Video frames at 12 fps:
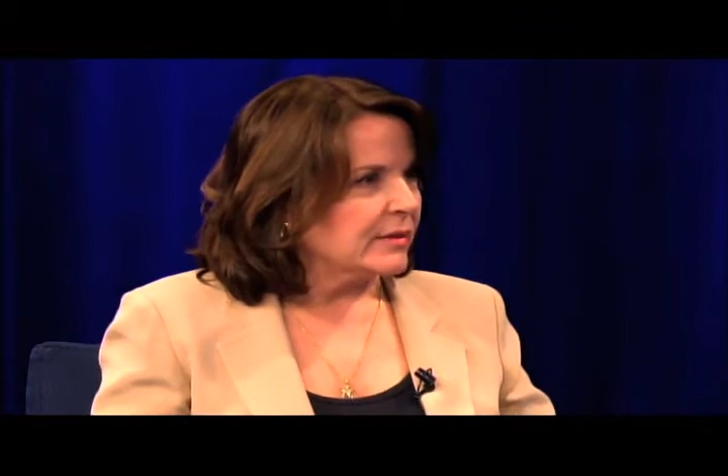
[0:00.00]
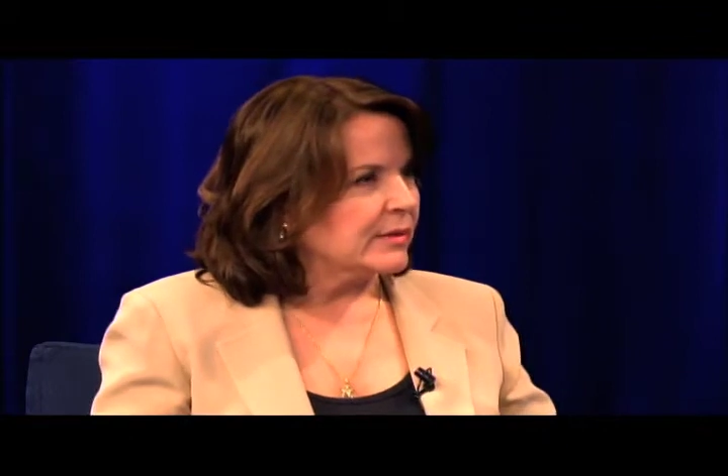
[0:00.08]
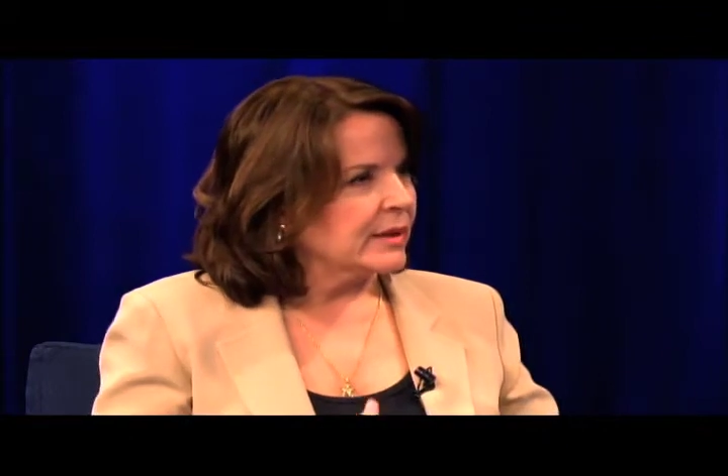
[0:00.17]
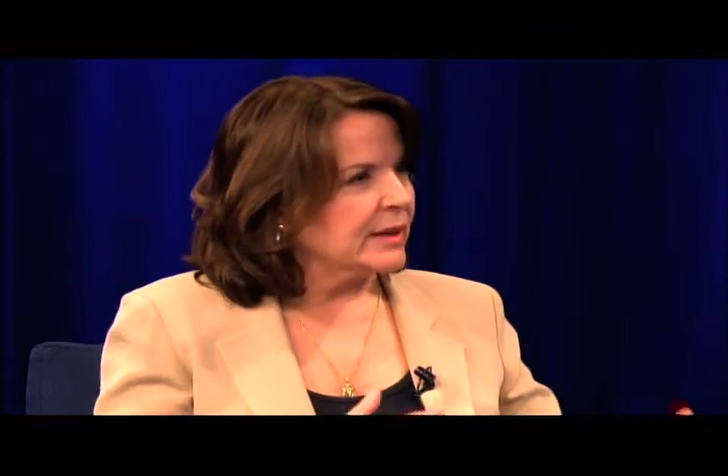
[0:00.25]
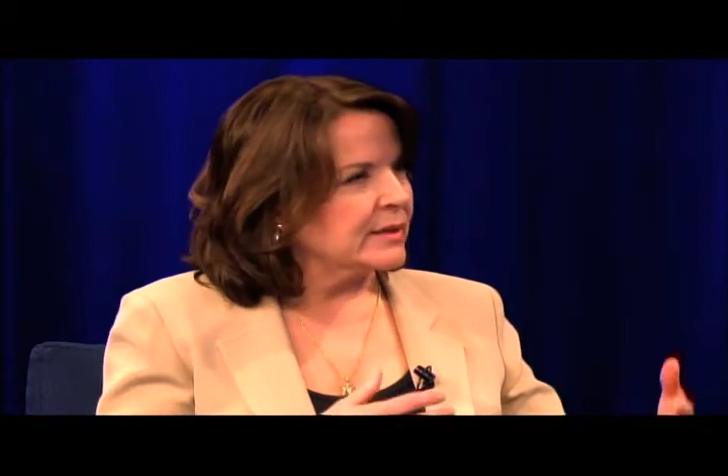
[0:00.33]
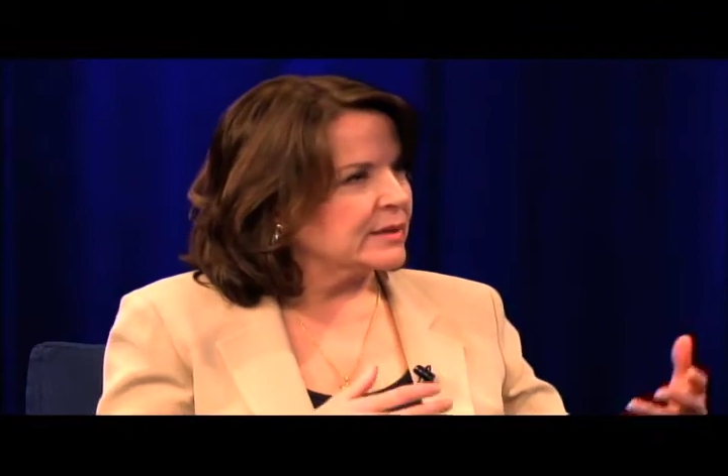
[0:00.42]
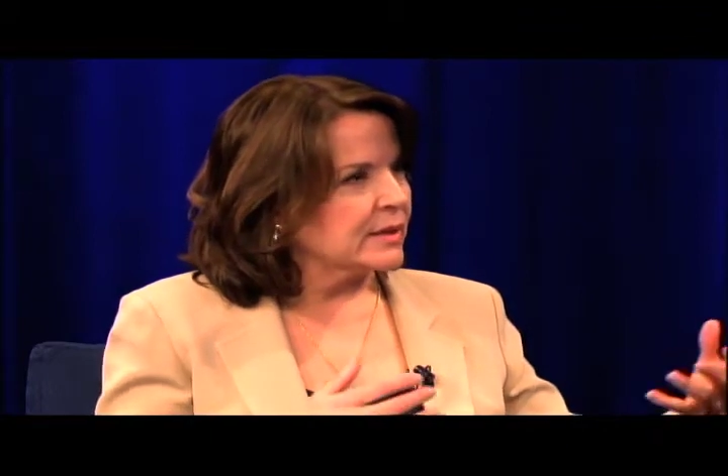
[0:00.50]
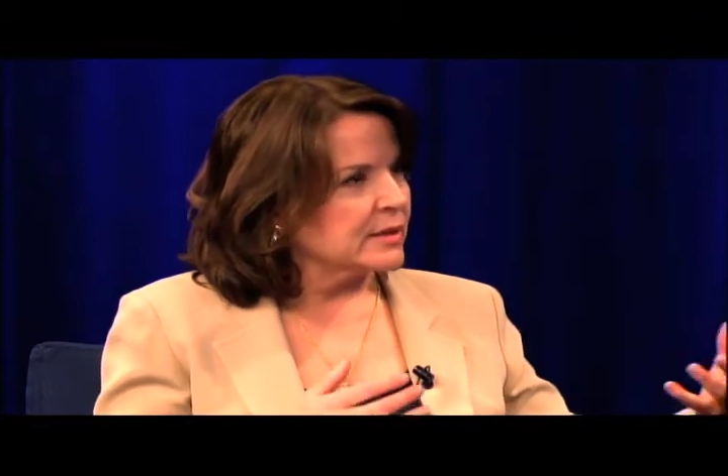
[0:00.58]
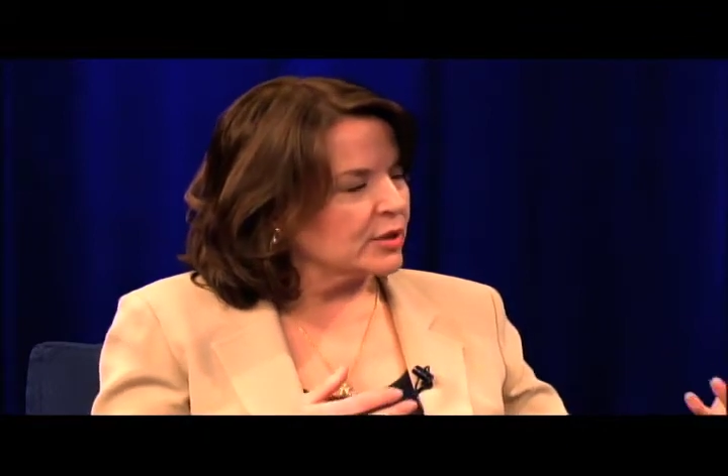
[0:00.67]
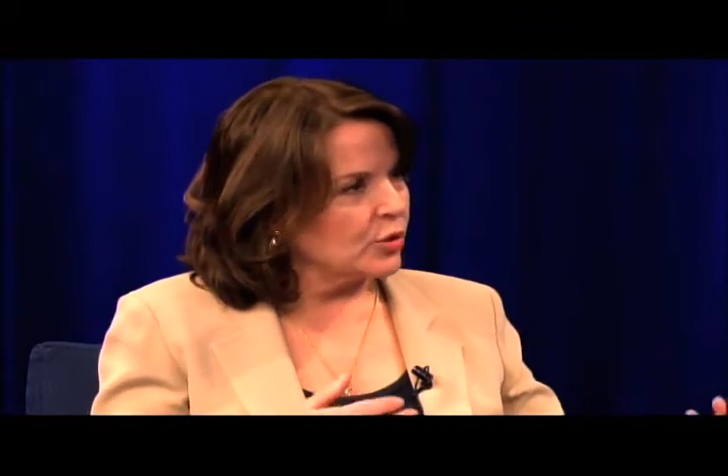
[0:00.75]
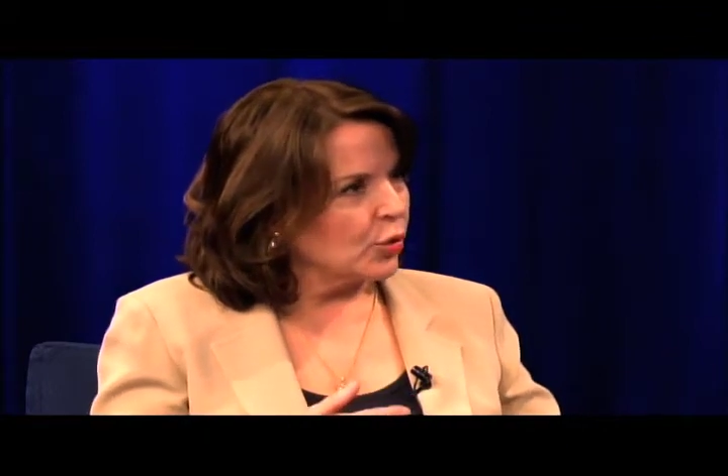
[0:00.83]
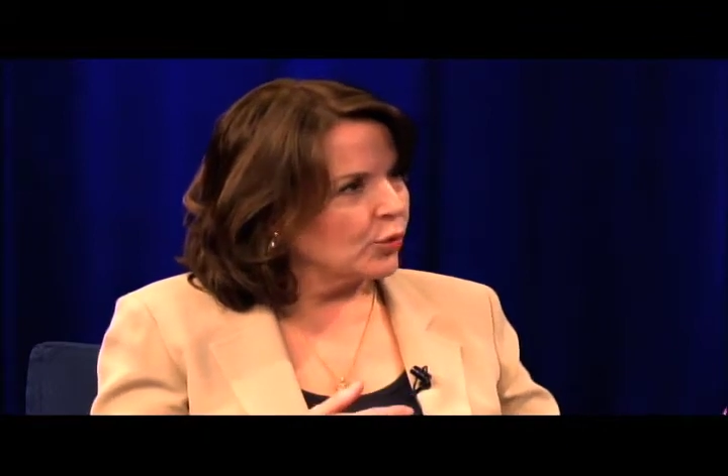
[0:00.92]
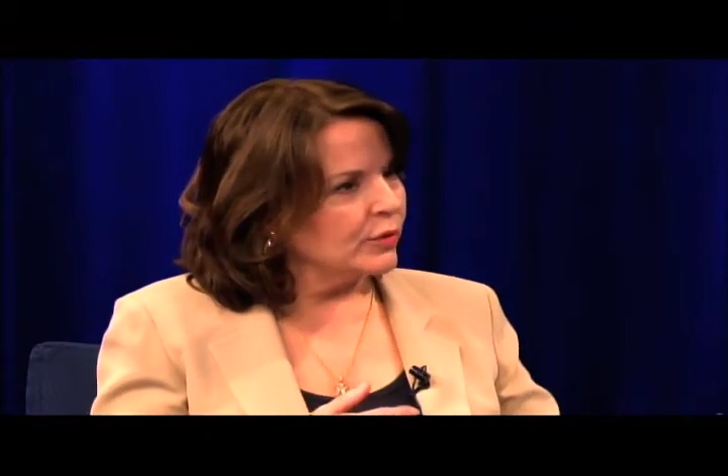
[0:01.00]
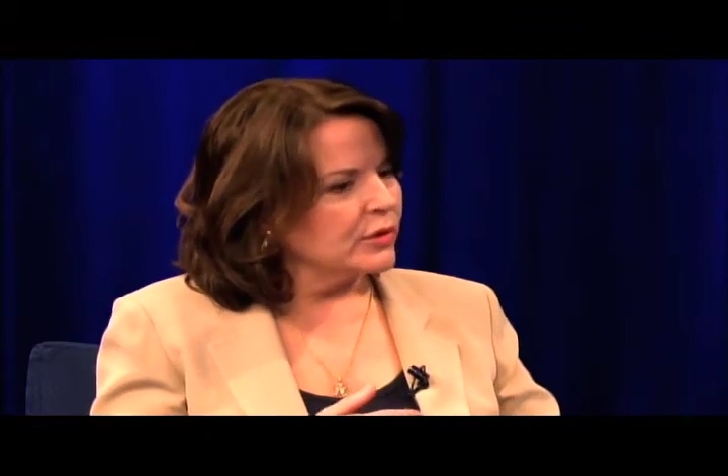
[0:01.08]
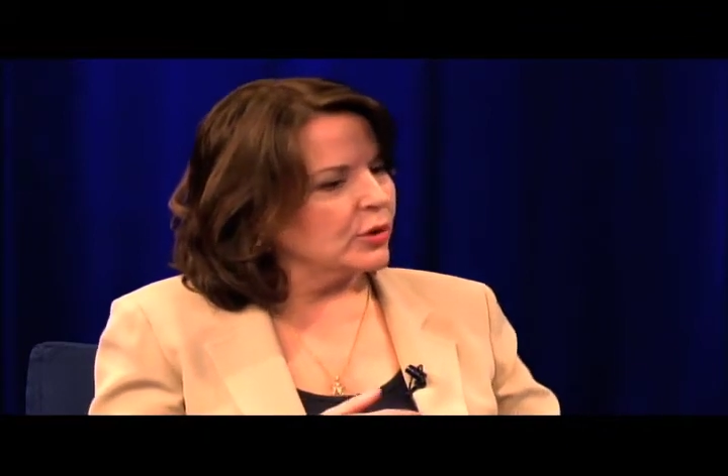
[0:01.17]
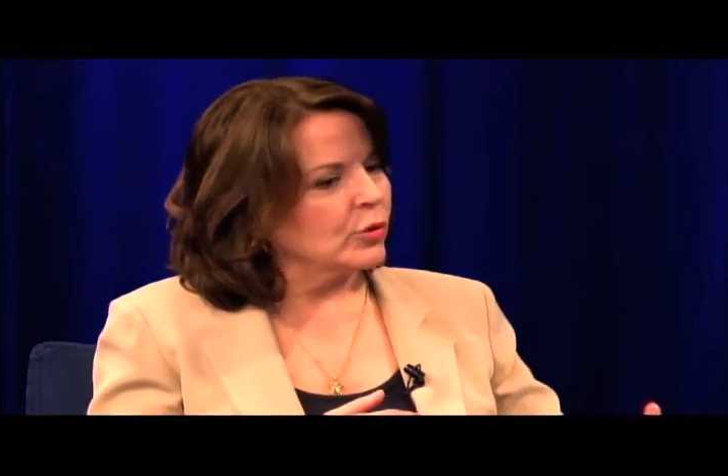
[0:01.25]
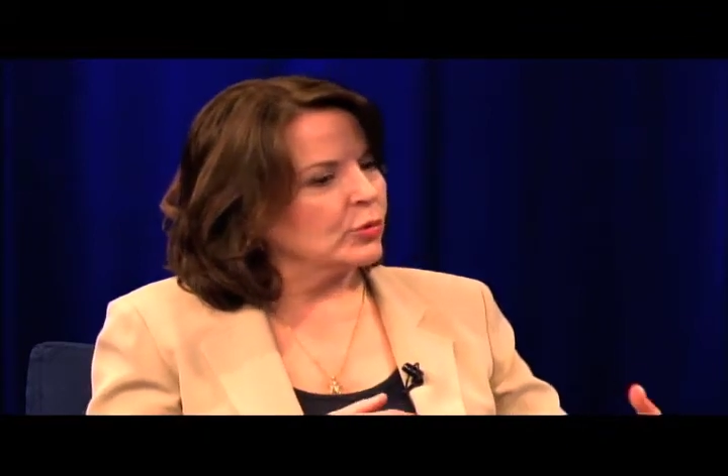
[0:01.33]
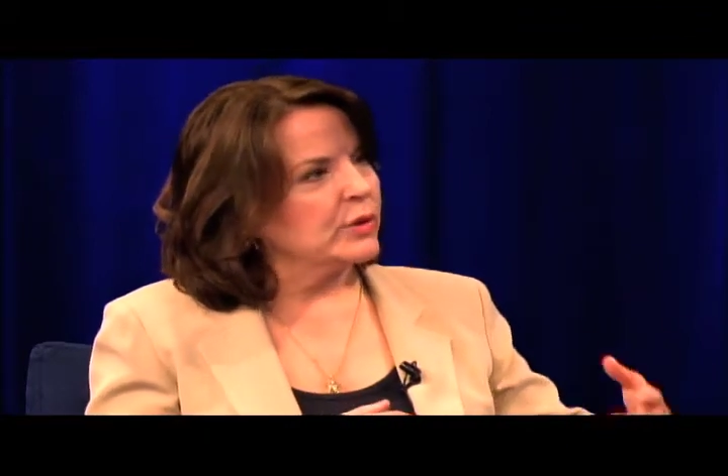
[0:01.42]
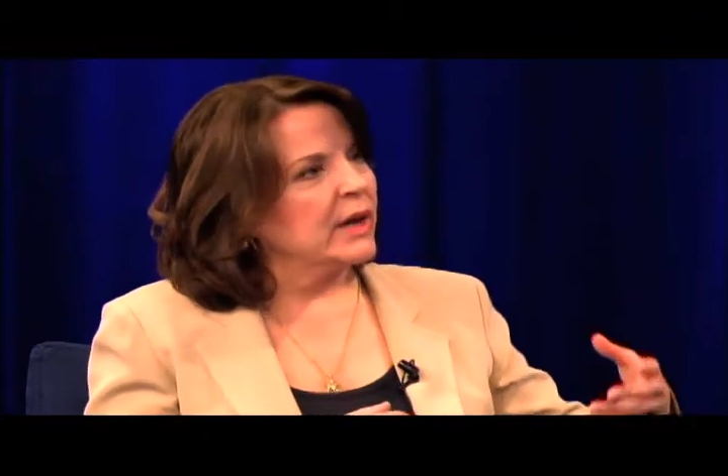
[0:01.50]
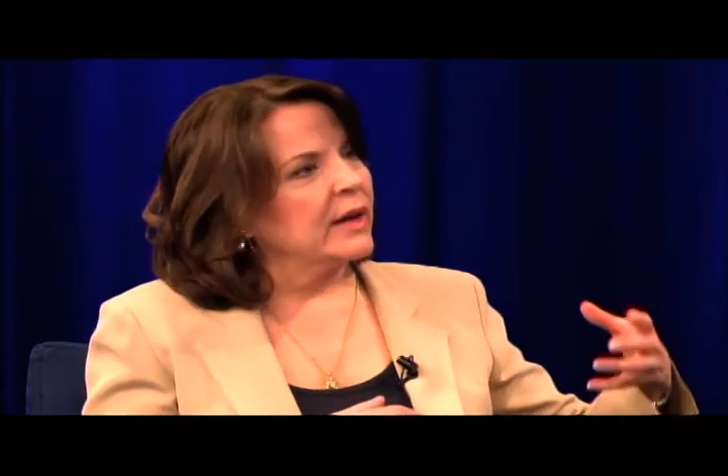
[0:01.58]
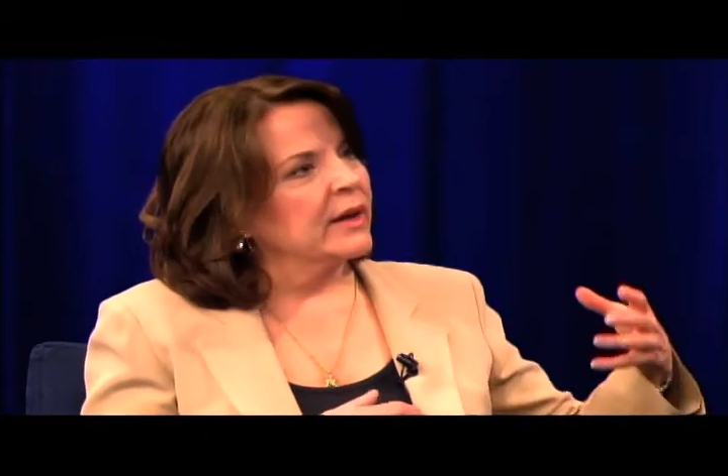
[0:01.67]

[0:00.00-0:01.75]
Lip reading: like it's an overload.